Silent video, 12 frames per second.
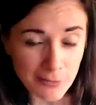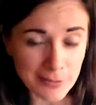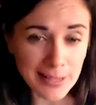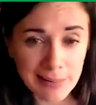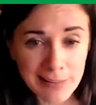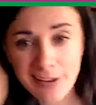When I
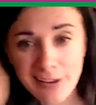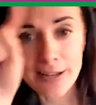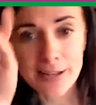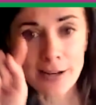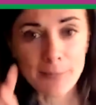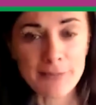click on
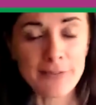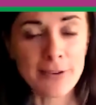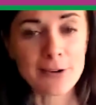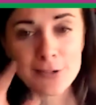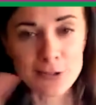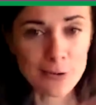it, my
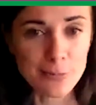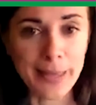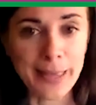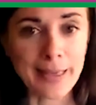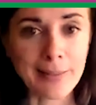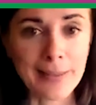fingers are so big,
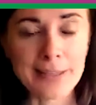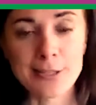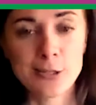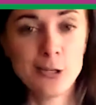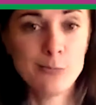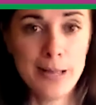it clicks
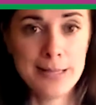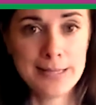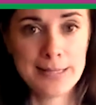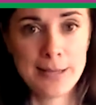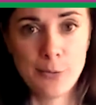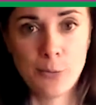2
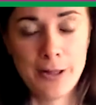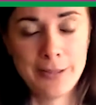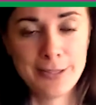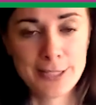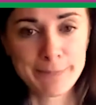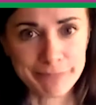buttons at
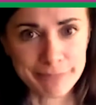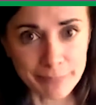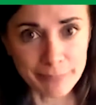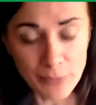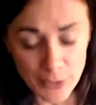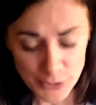once.
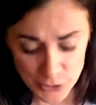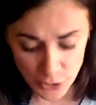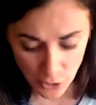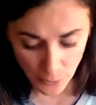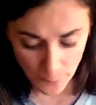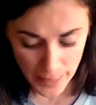
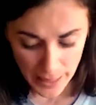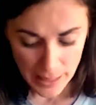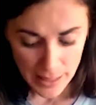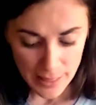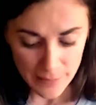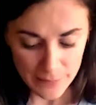So
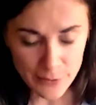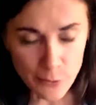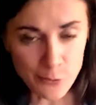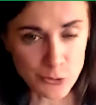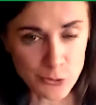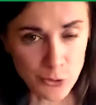
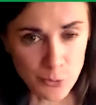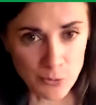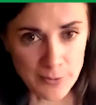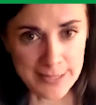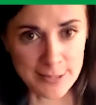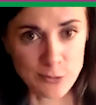those are the
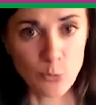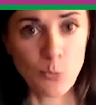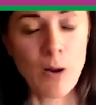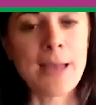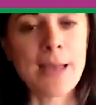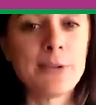reasons
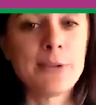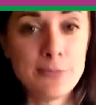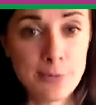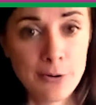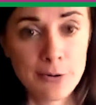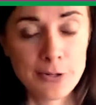why we do
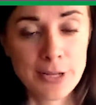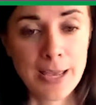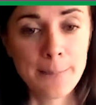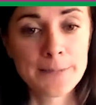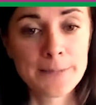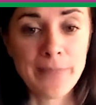
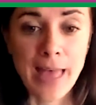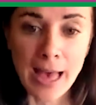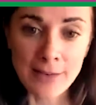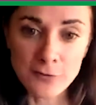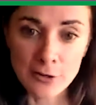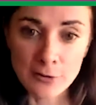prototypes.
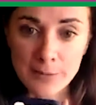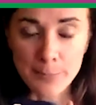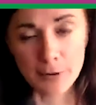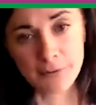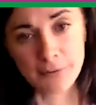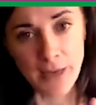After we
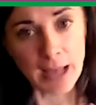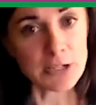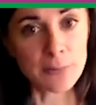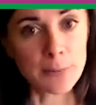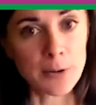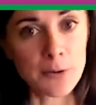perfect
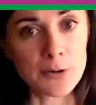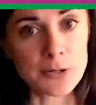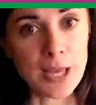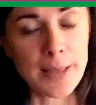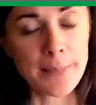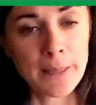our
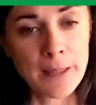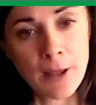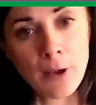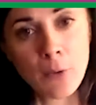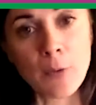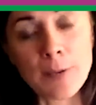prototype,
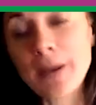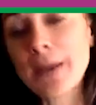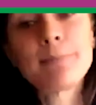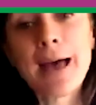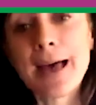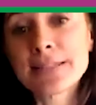we might
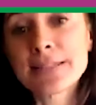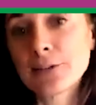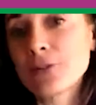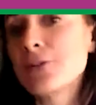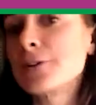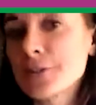pass it
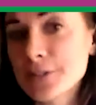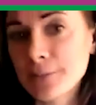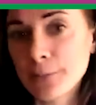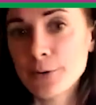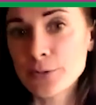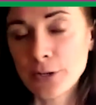along to
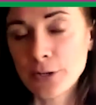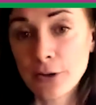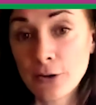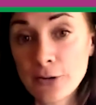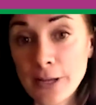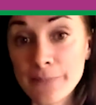someone who's going to
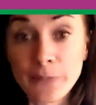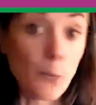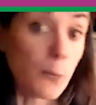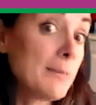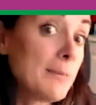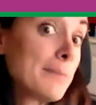code it.
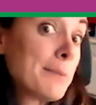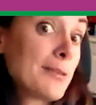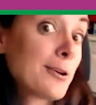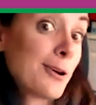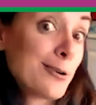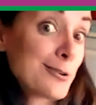We might be the
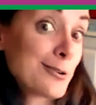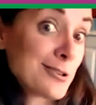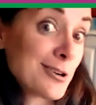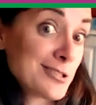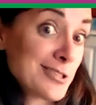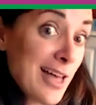coders
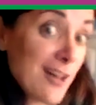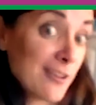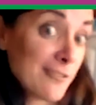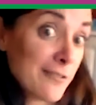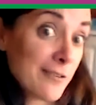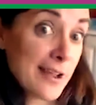ourselves,
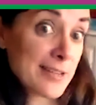right?